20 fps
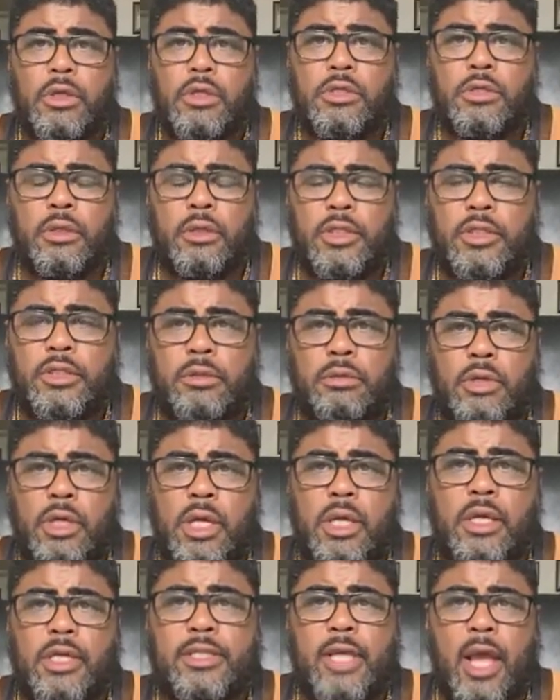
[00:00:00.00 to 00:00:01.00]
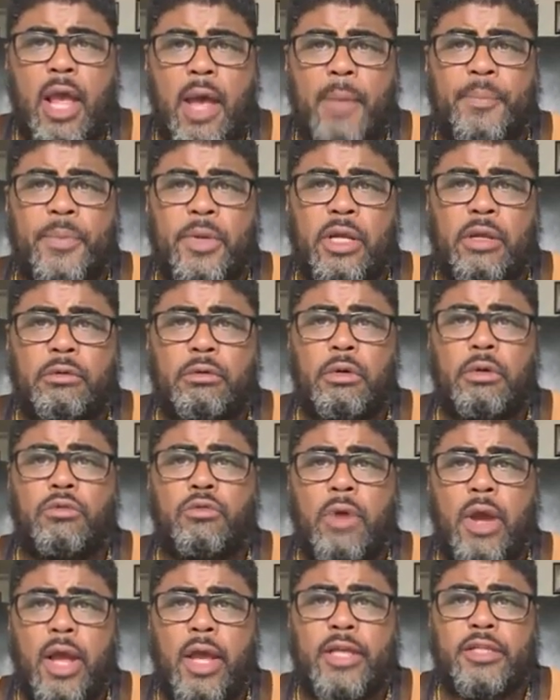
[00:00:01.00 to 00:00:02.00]
So this thing is happening
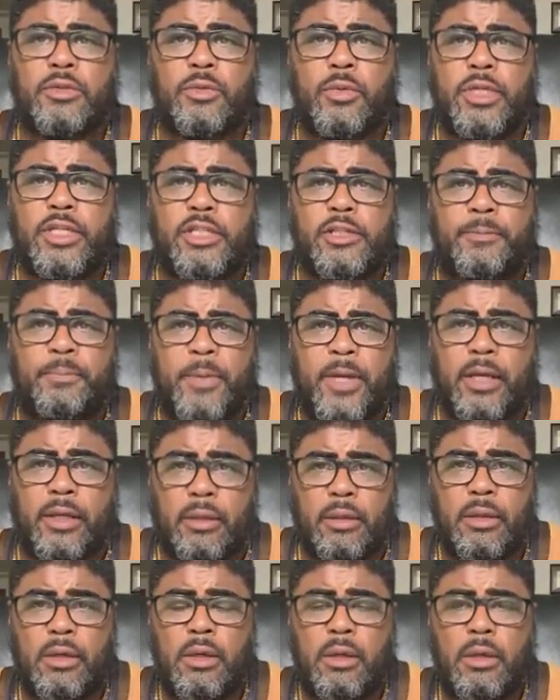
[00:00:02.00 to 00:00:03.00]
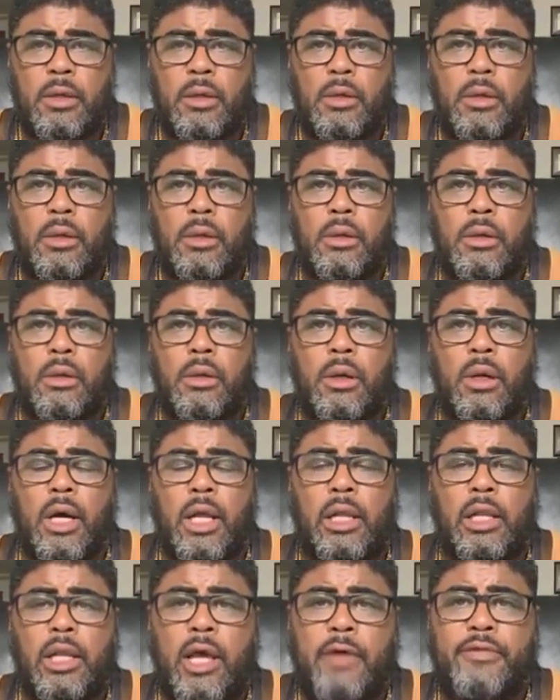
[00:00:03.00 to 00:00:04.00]
as we speak.
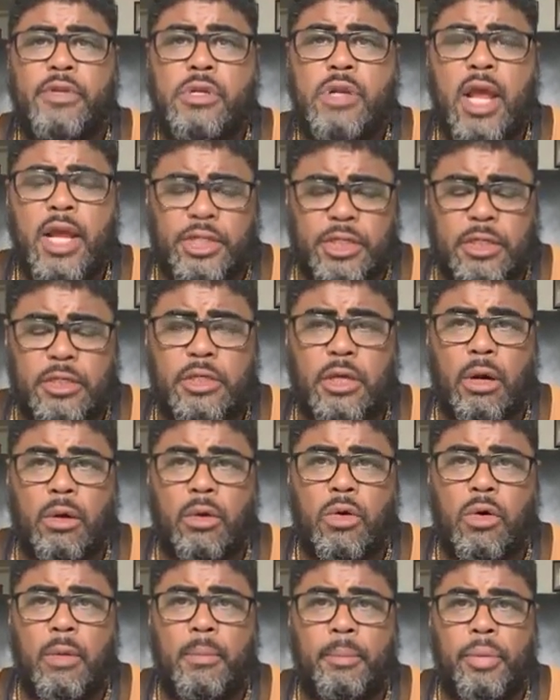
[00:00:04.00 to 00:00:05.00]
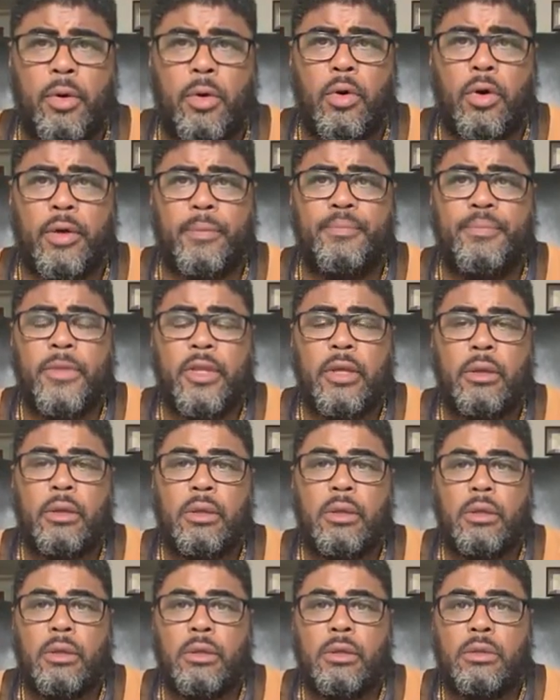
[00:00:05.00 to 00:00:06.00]
11 nations are on board
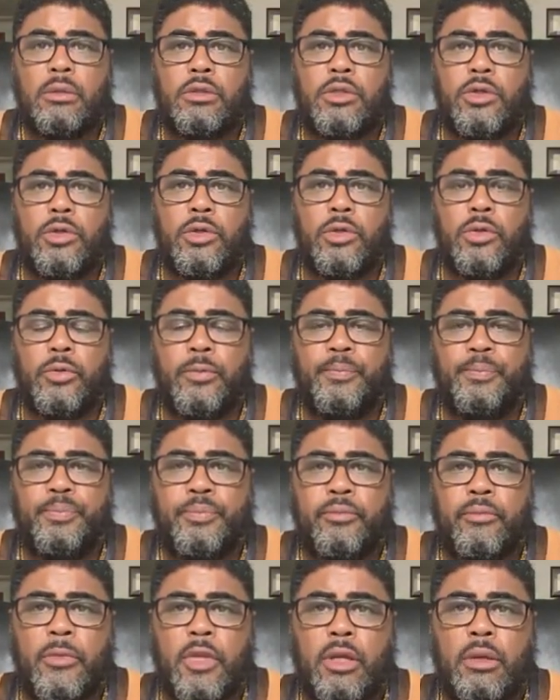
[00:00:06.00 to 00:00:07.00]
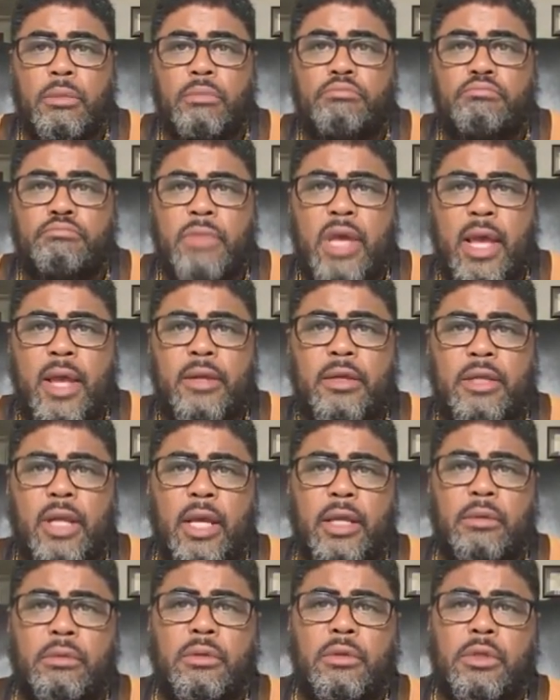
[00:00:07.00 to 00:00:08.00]
to
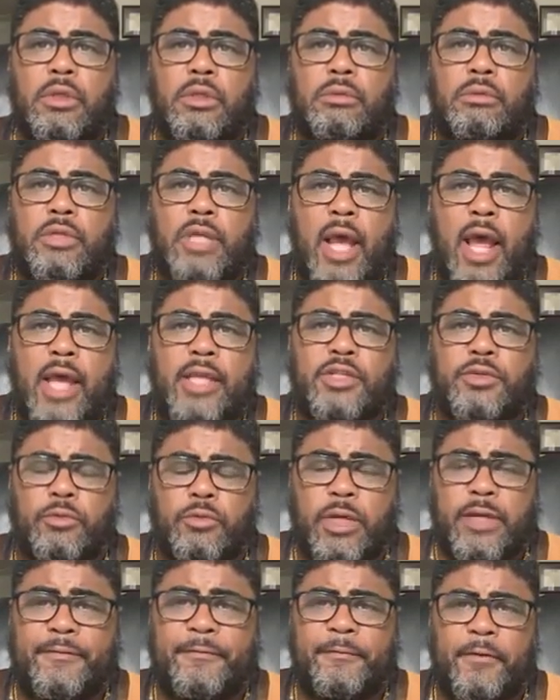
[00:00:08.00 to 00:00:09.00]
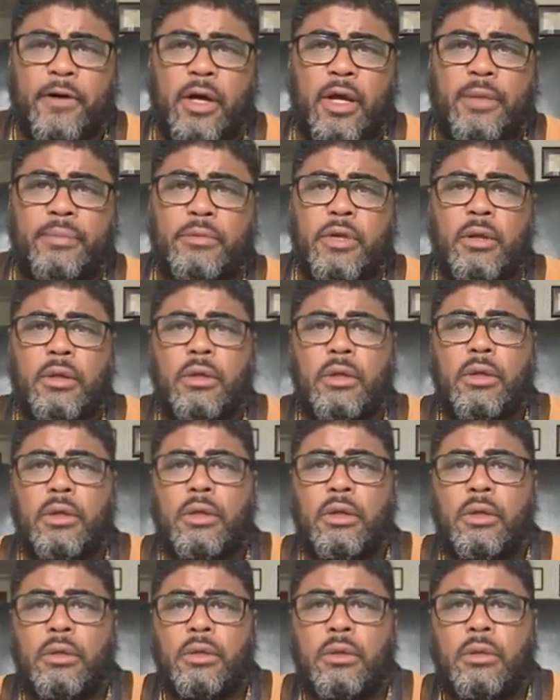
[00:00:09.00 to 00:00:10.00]
mandate the tax refund
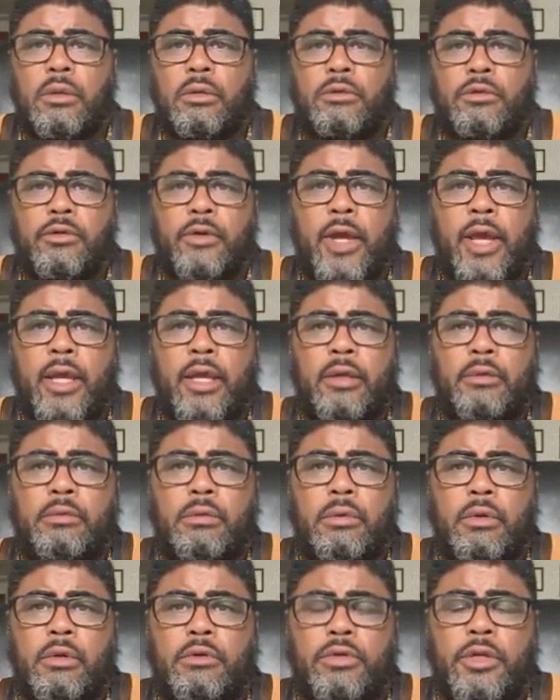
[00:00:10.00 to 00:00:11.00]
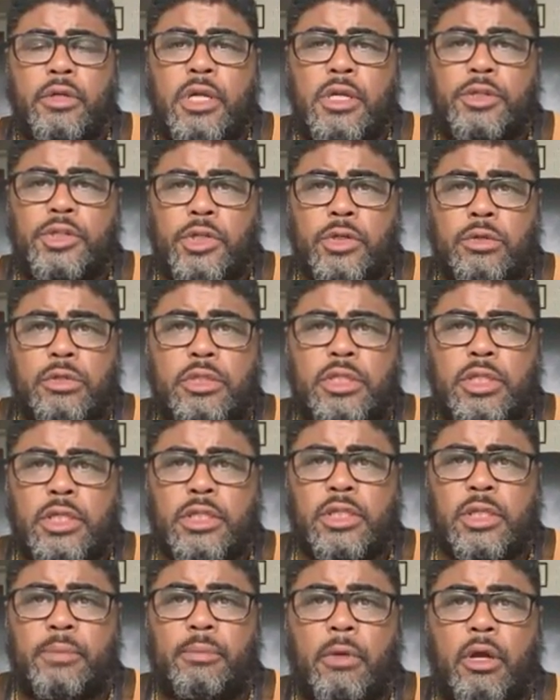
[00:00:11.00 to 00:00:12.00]
through a credential
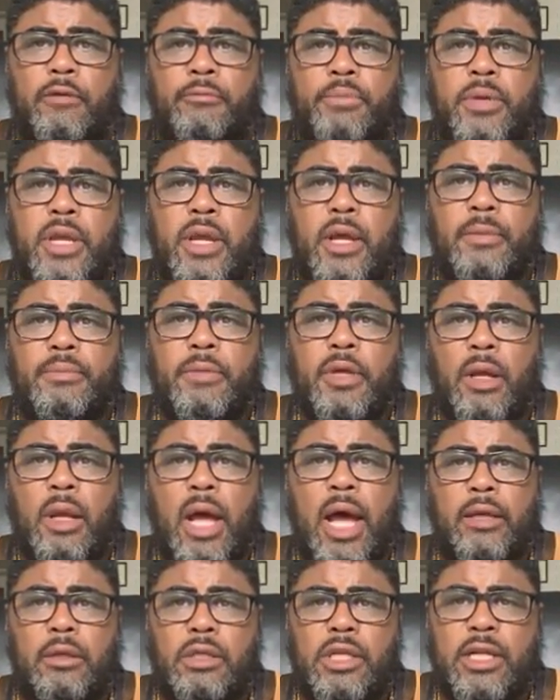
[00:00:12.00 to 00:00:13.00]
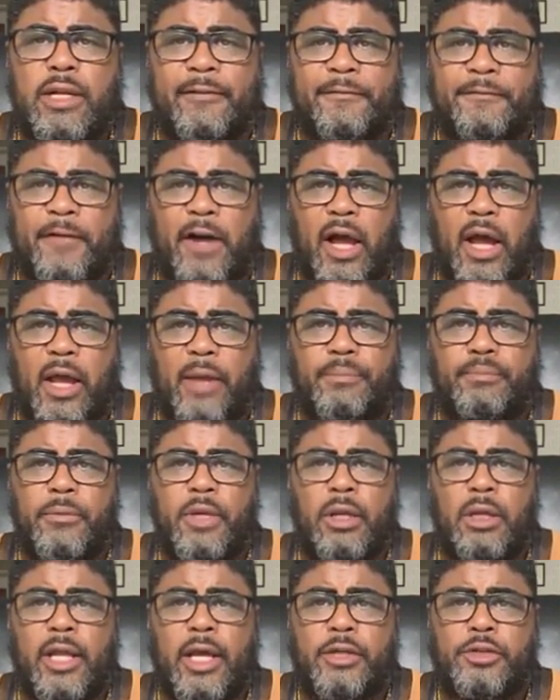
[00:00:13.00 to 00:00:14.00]
system of being identified
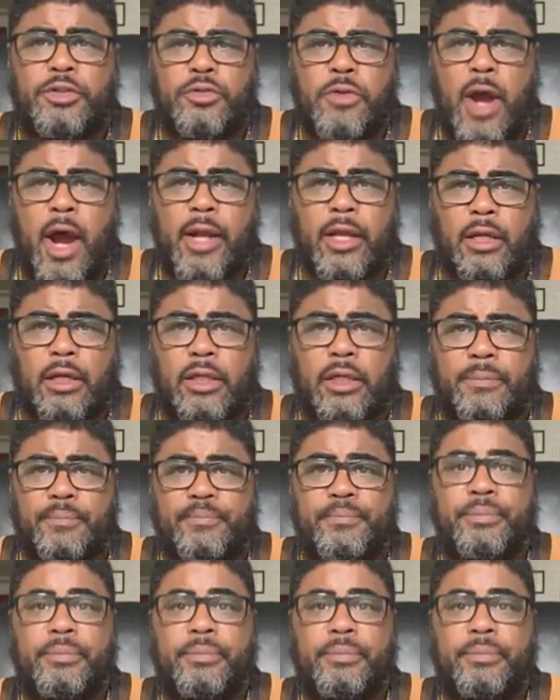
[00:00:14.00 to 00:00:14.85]
electronically.